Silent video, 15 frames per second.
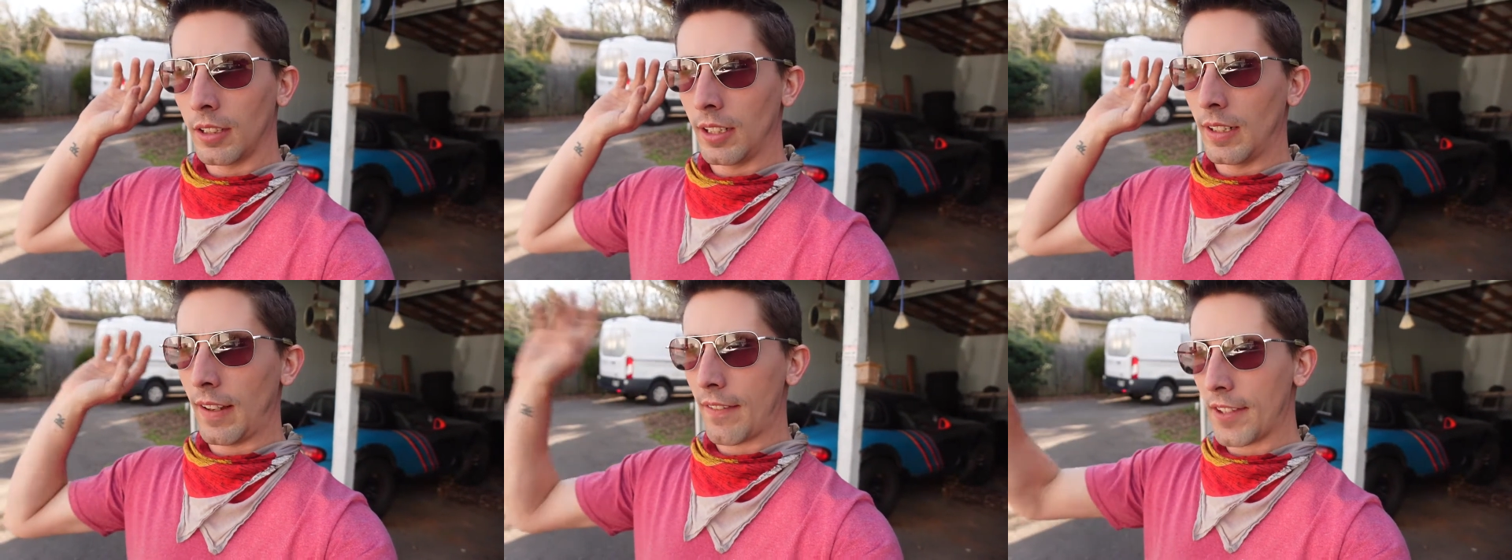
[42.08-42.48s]

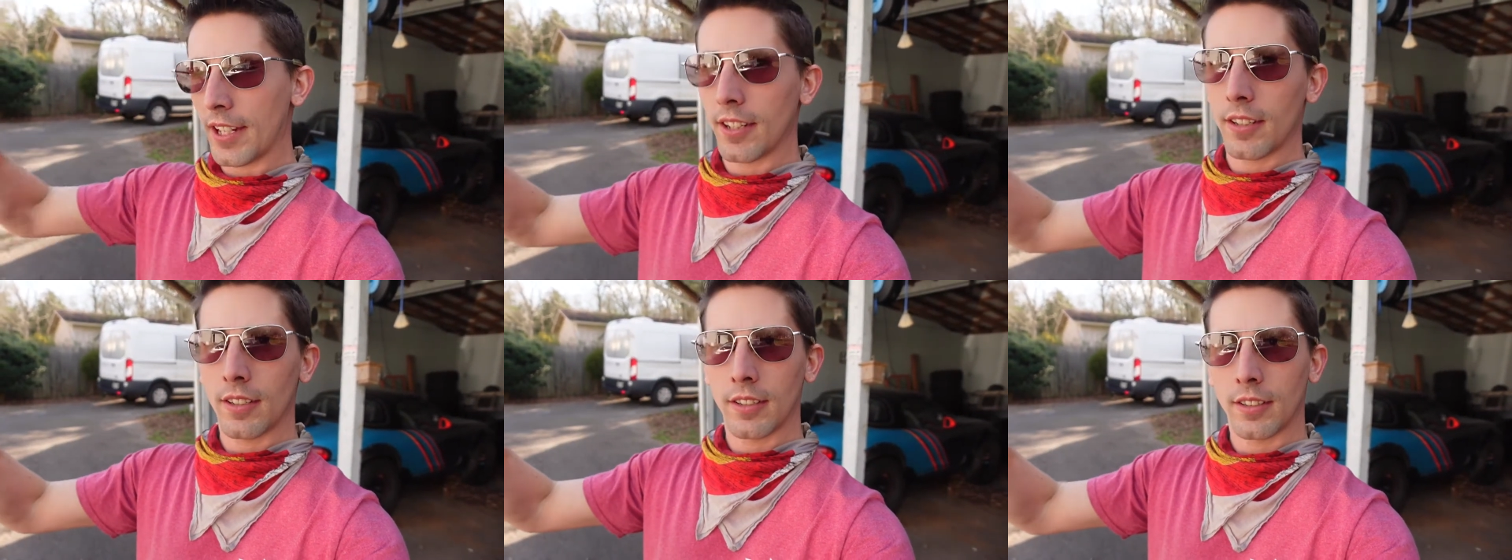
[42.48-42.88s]
and that
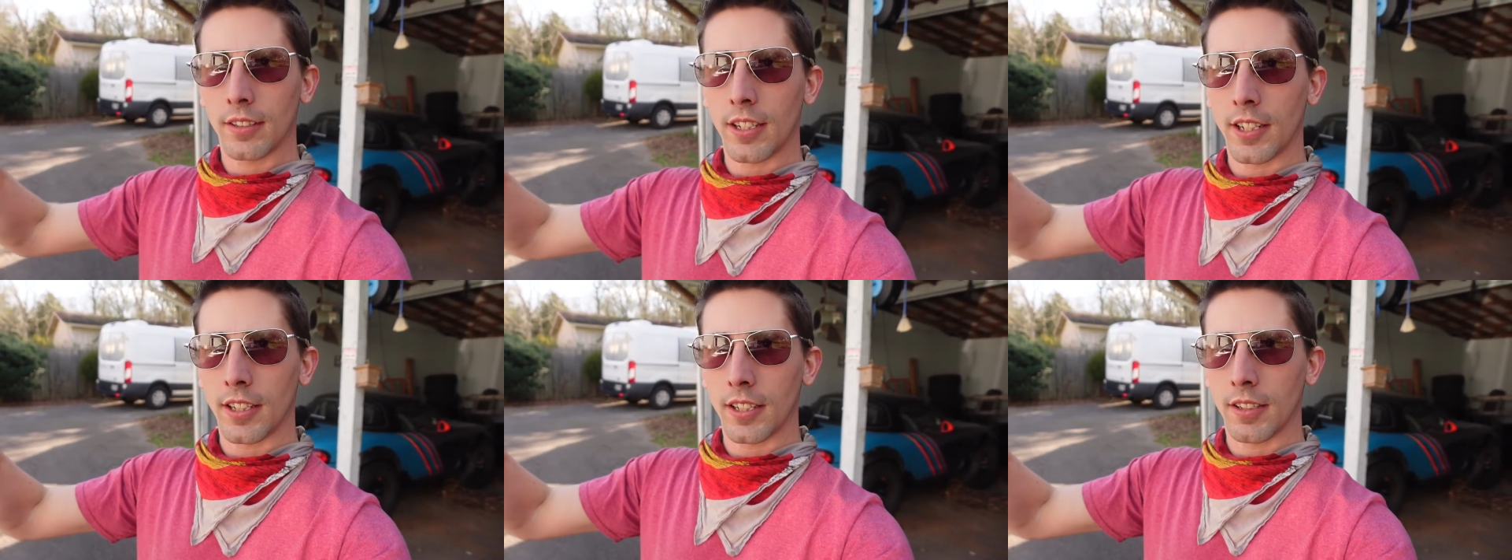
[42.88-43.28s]
thing
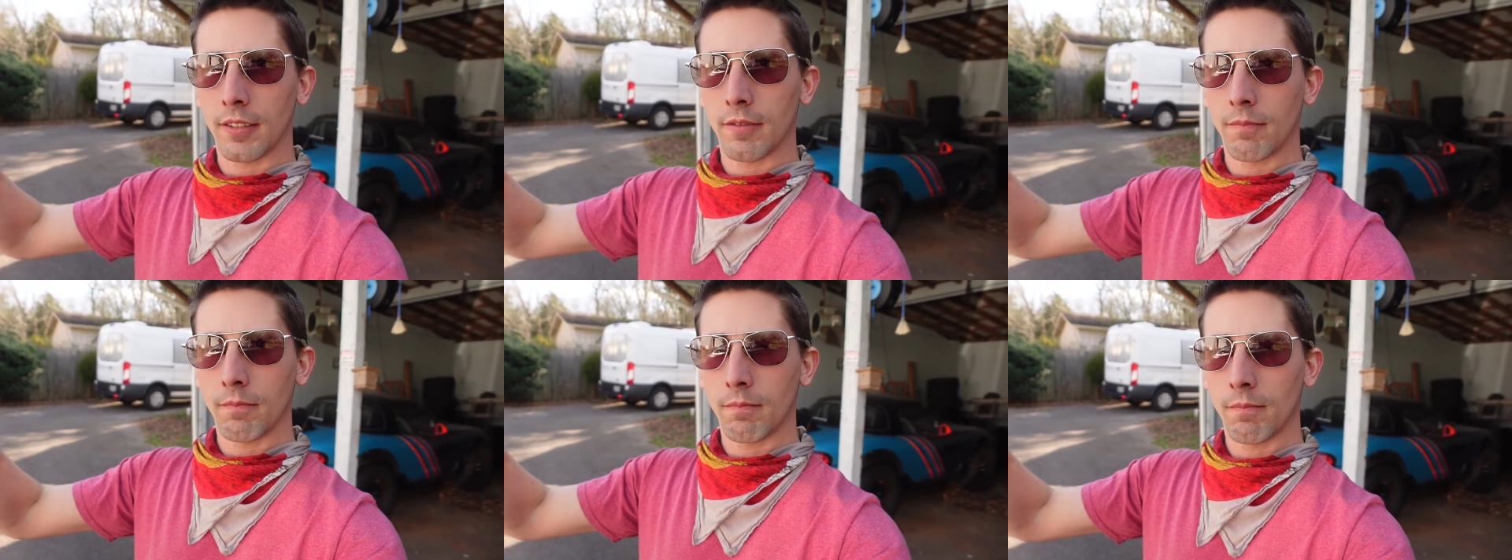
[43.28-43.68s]
doesn't
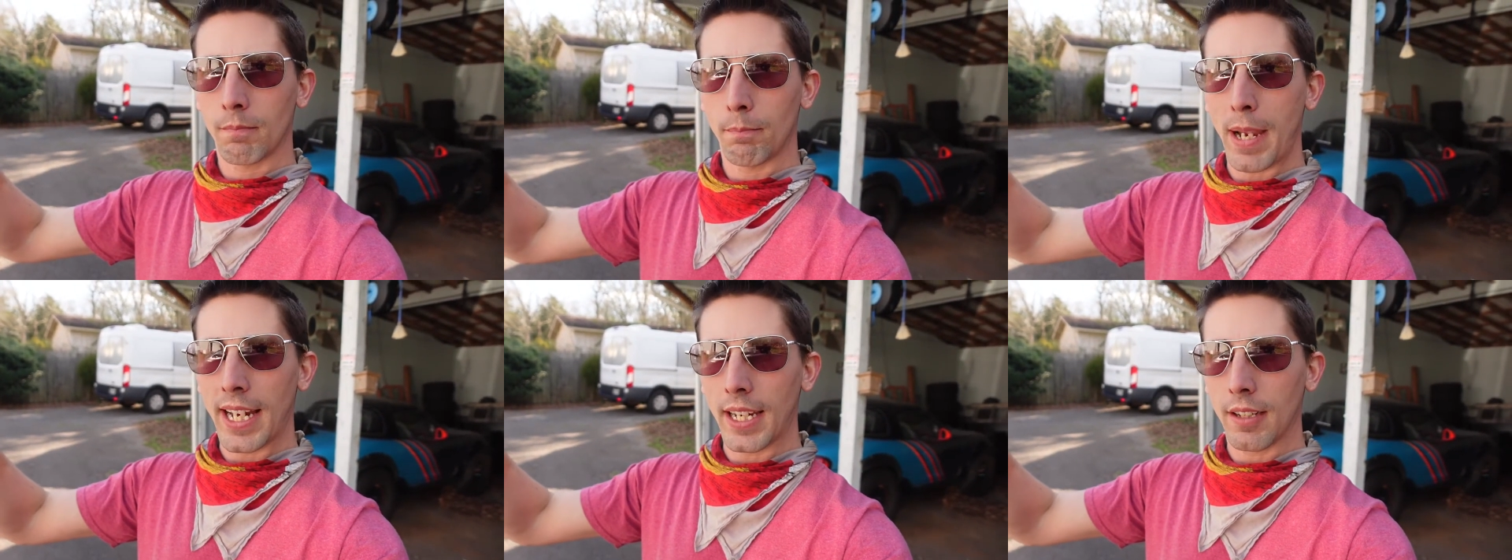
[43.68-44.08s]

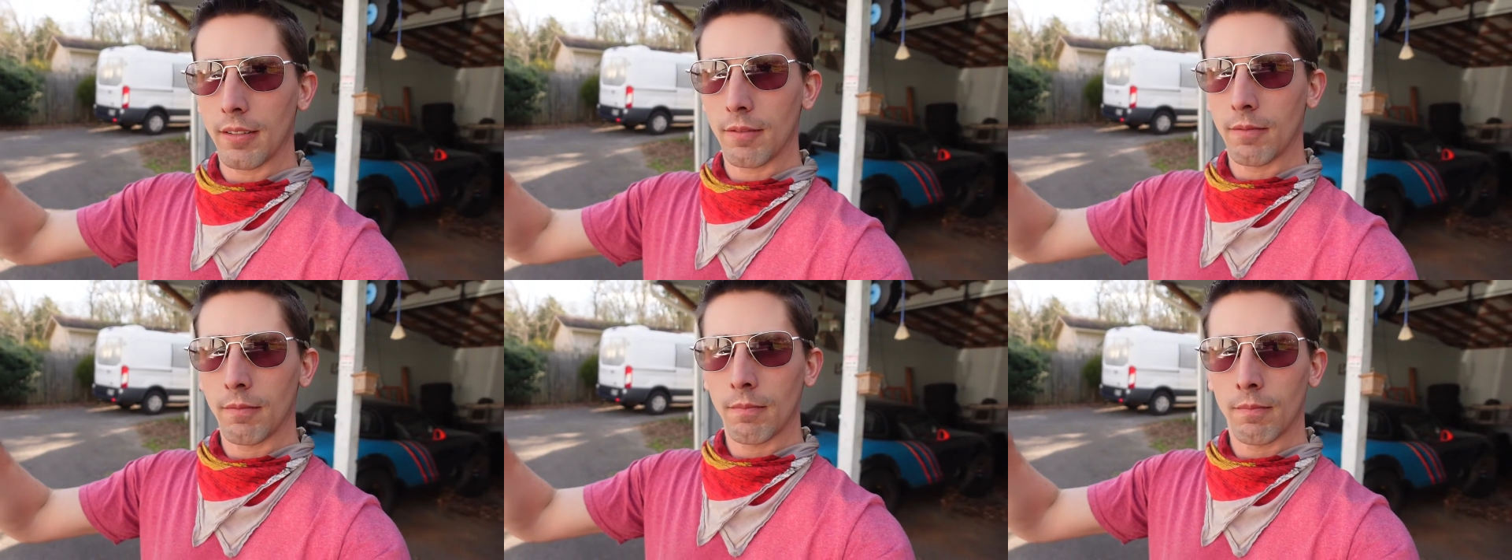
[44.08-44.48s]
make it.
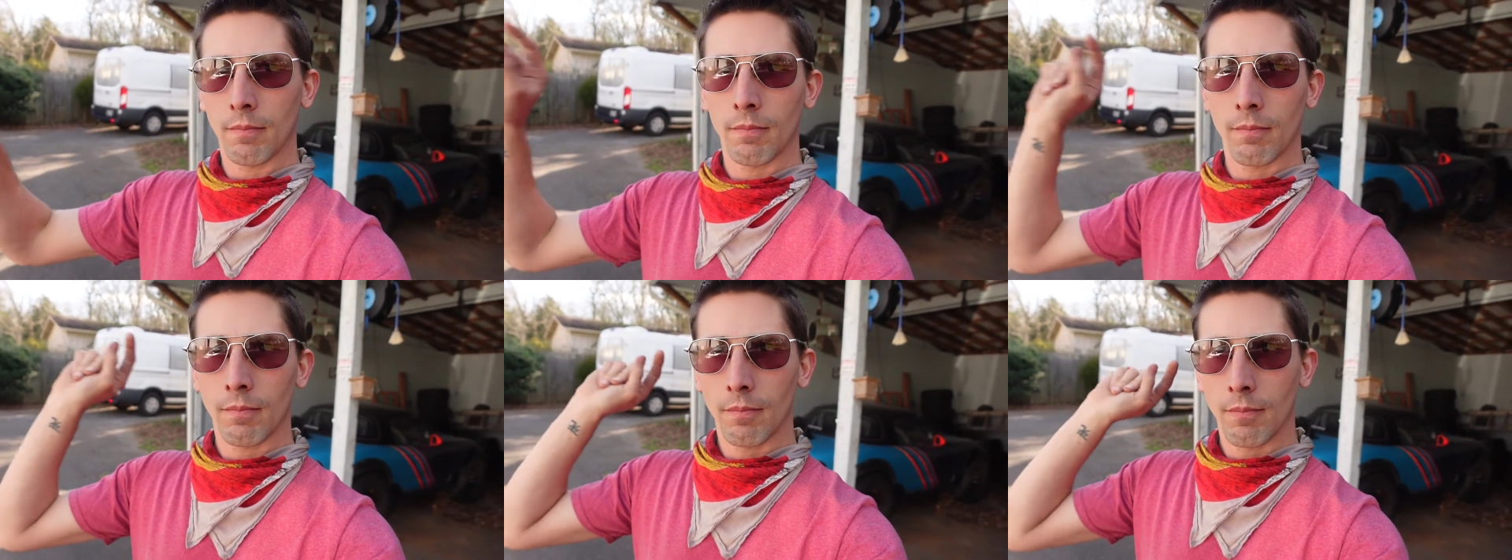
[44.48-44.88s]

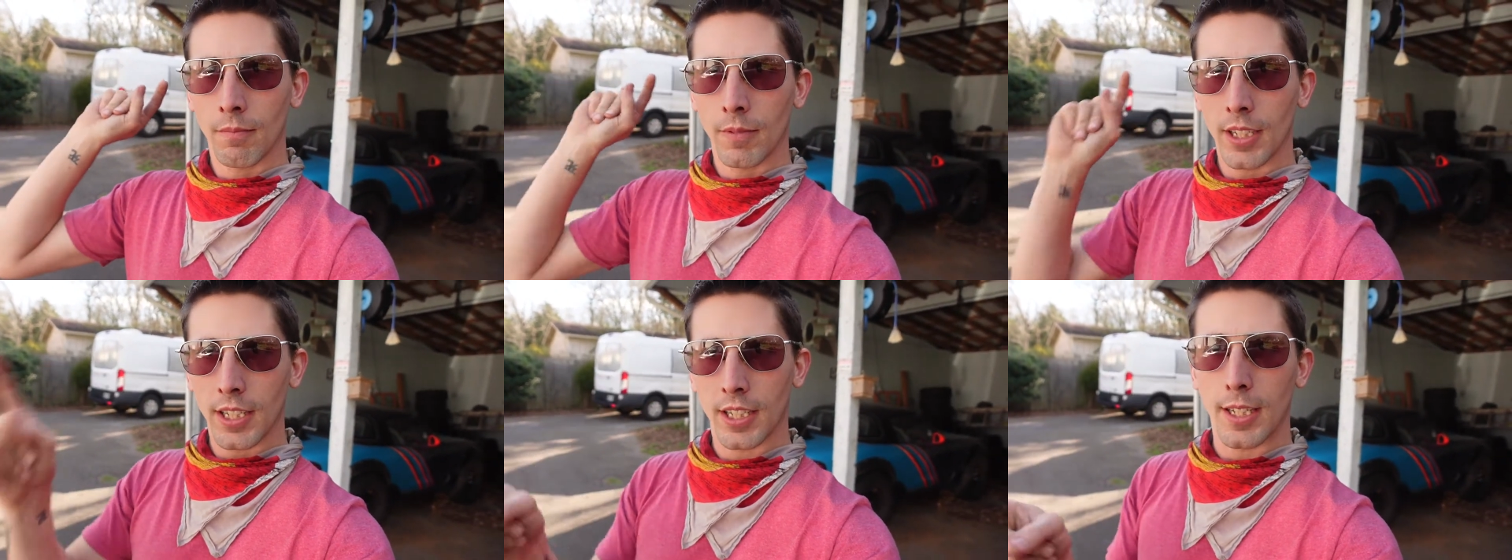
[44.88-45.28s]

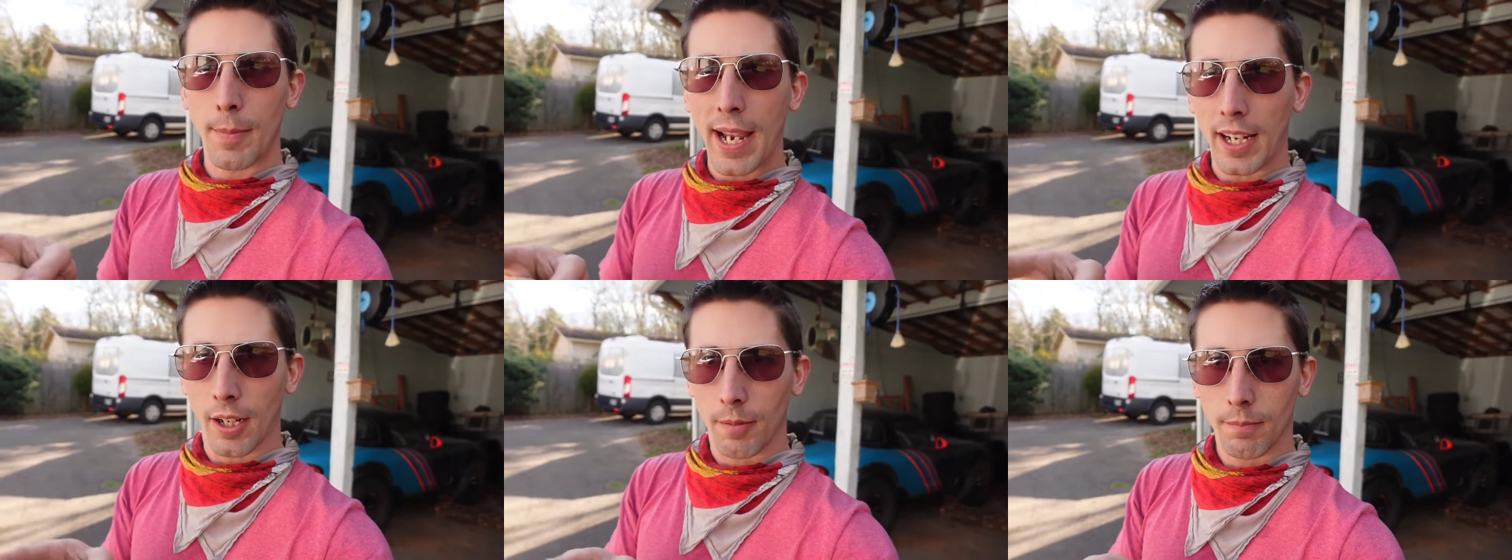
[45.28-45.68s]
This is the
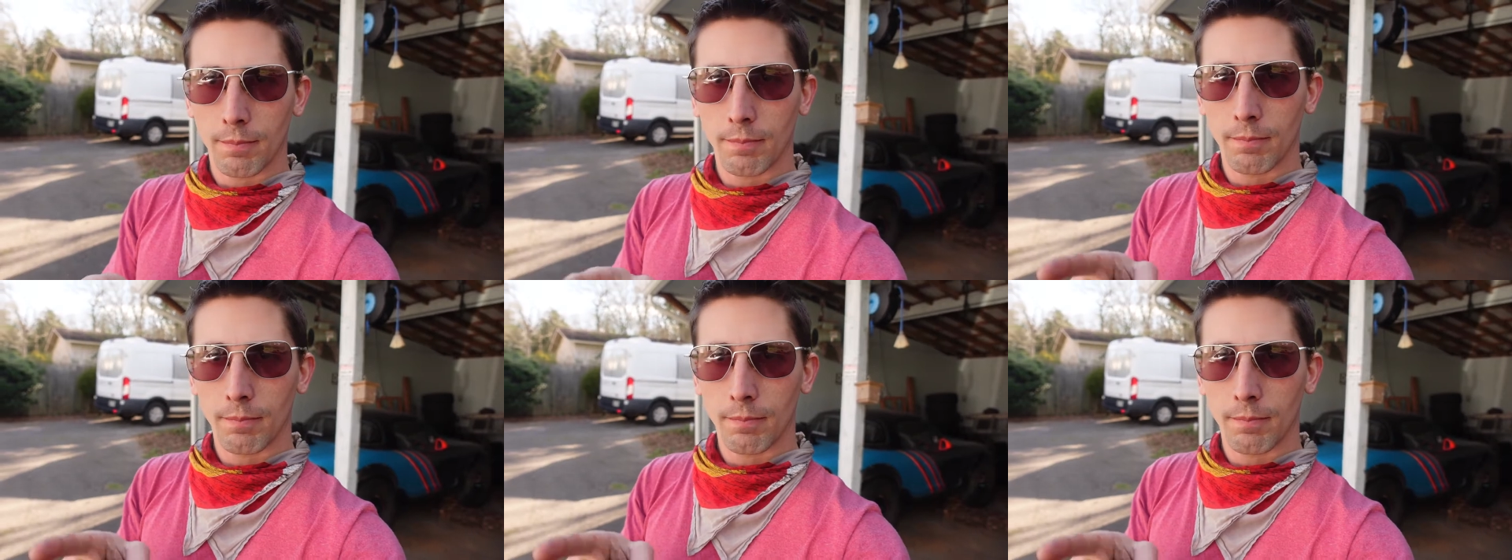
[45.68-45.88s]
backup.